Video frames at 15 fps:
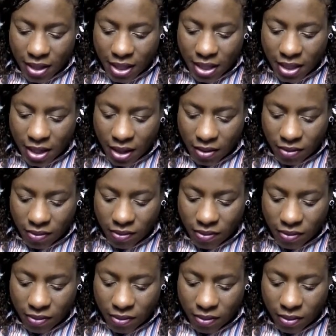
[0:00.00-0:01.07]

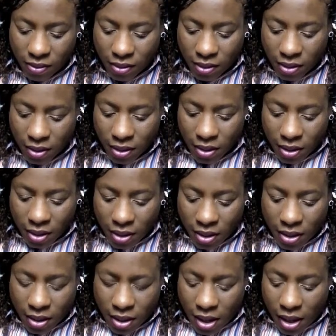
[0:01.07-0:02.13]
Yes.
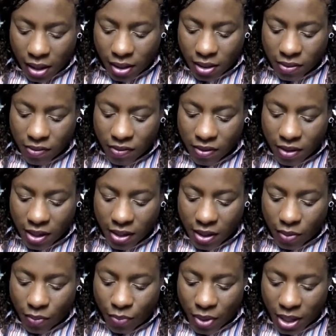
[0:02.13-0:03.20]
I can see
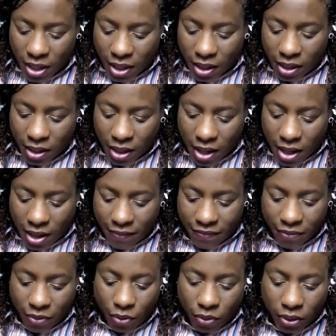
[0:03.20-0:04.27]
that we are live
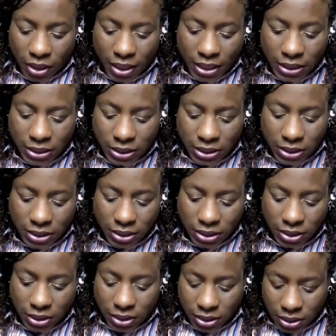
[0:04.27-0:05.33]
on
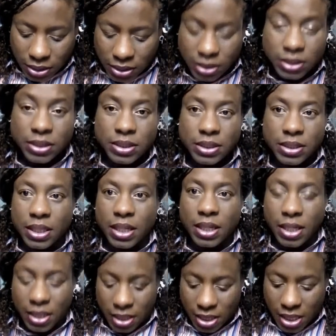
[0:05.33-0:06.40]
LinkedIn,
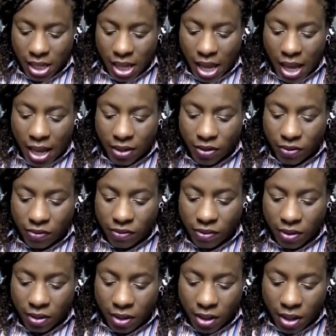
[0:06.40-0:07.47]
and
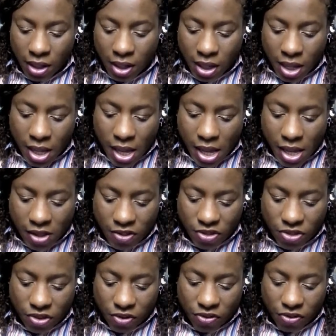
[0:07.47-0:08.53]
it's
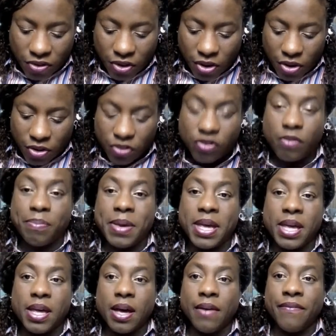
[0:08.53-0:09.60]
just going to
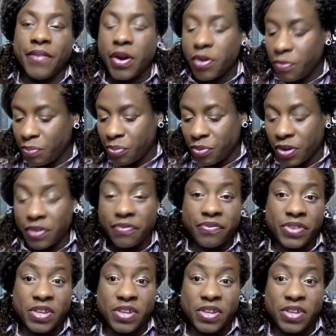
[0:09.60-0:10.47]
be a very brief.